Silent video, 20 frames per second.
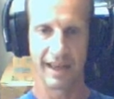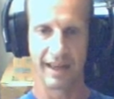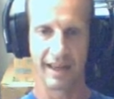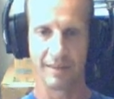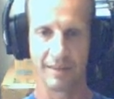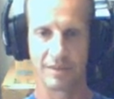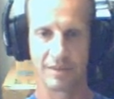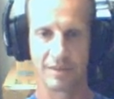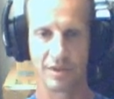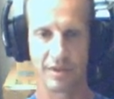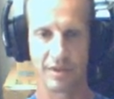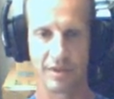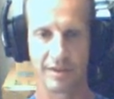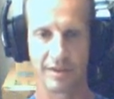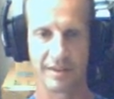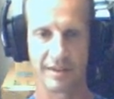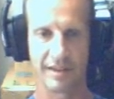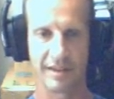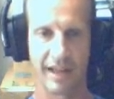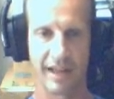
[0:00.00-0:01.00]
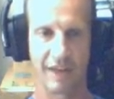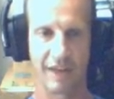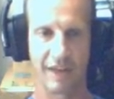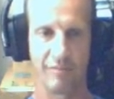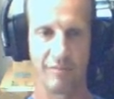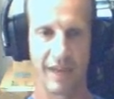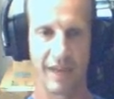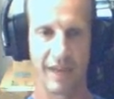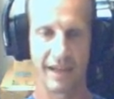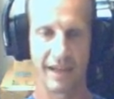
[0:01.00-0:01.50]
So there's a lot of
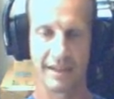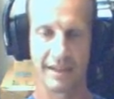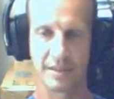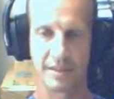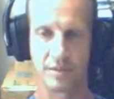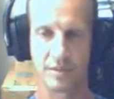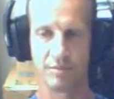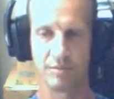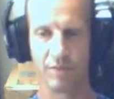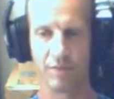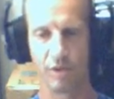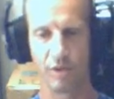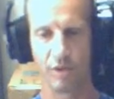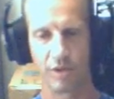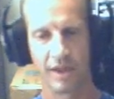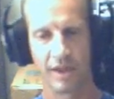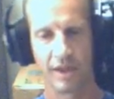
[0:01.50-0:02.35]
mechanisms, both